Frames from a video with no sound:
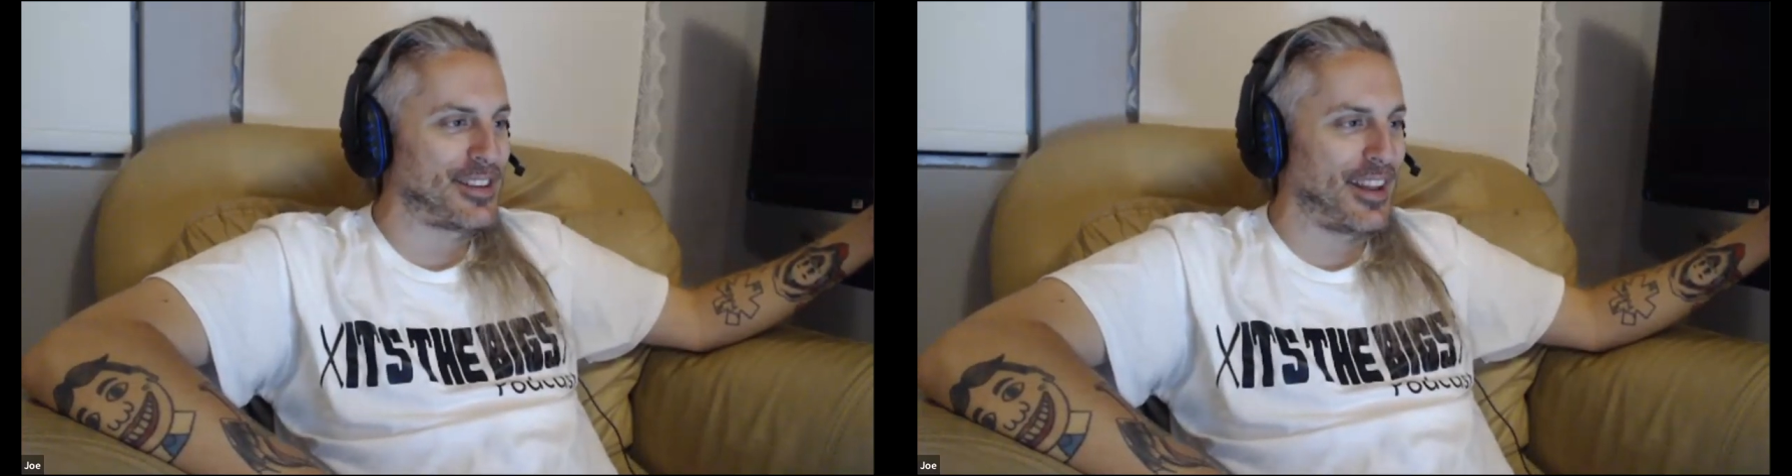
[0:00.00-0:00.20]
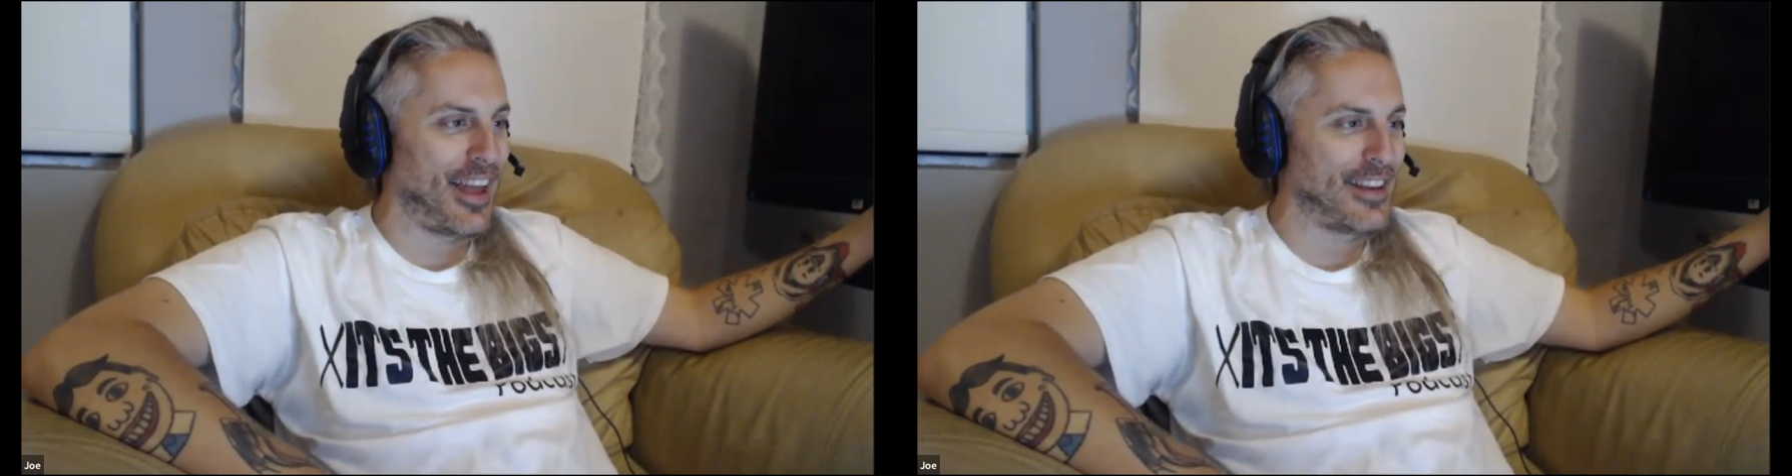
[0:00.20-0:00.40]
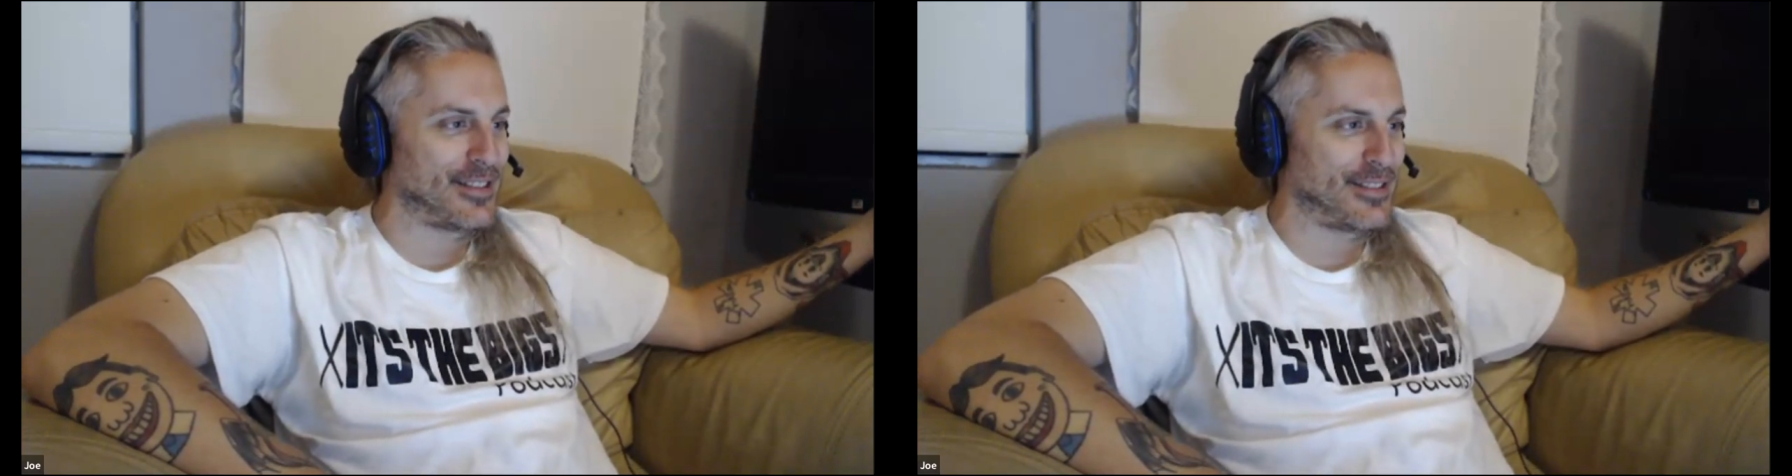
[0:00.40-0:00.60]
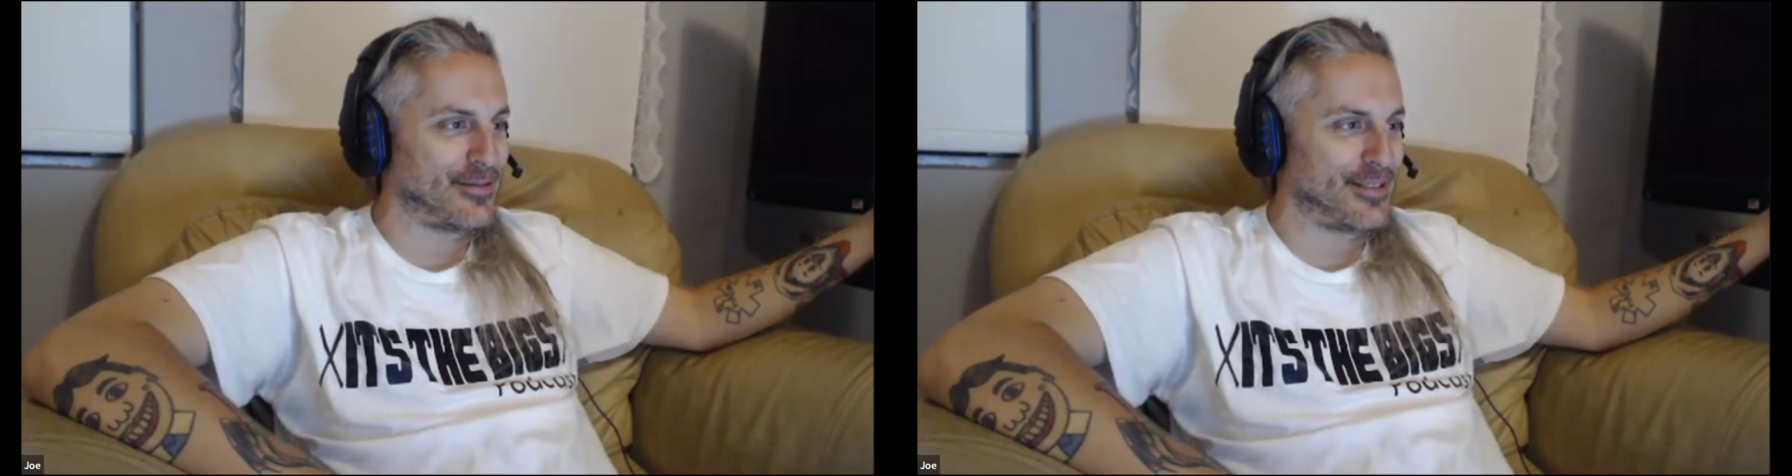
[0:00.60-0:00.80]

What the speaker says: in the last